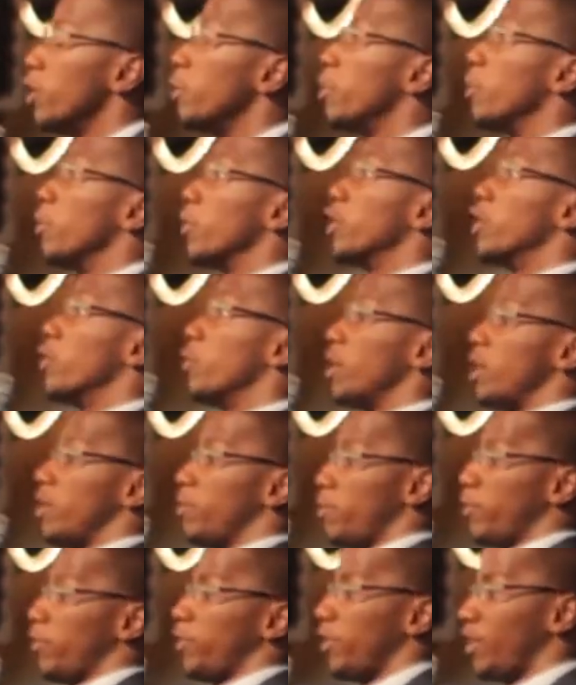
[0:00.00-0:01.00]
We're like, no, but we're going to
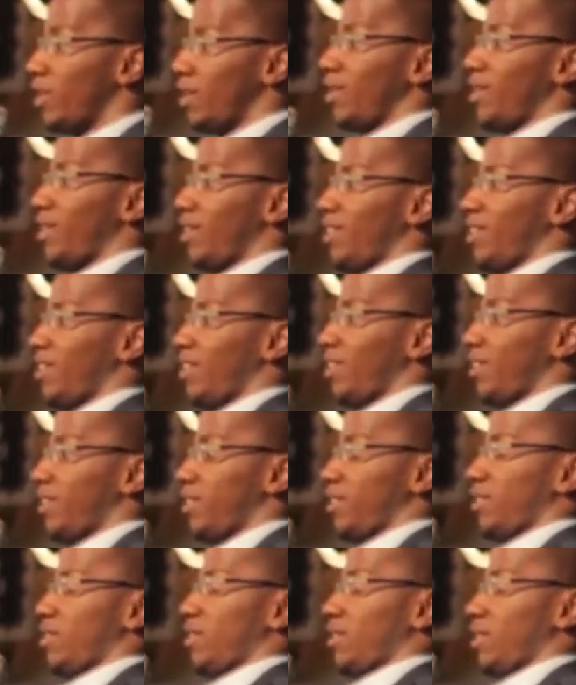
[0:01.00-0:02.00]
win, dude.
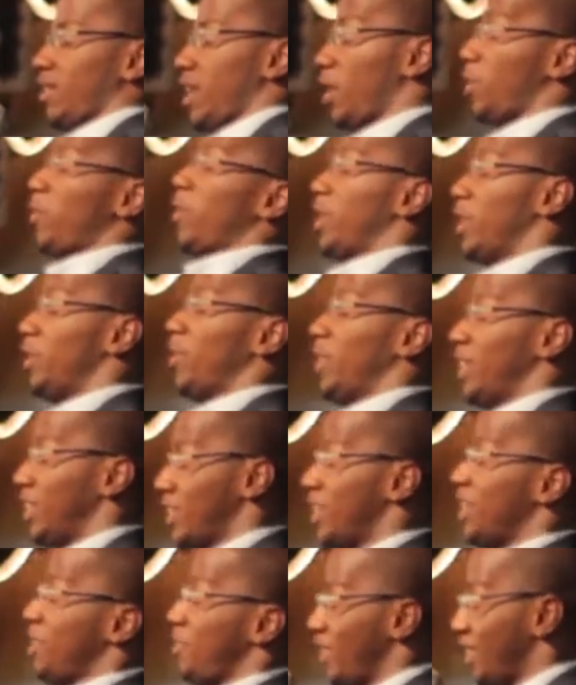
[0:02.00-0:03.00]
Like, we're going
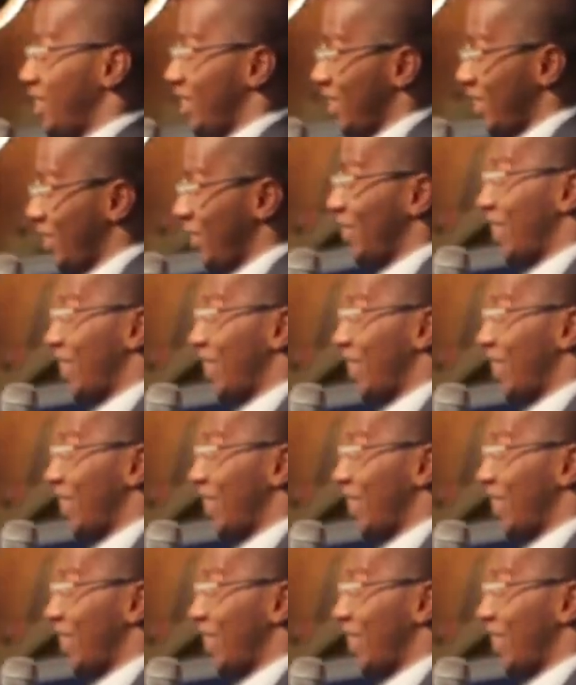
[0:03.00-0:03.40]
to win, trust me.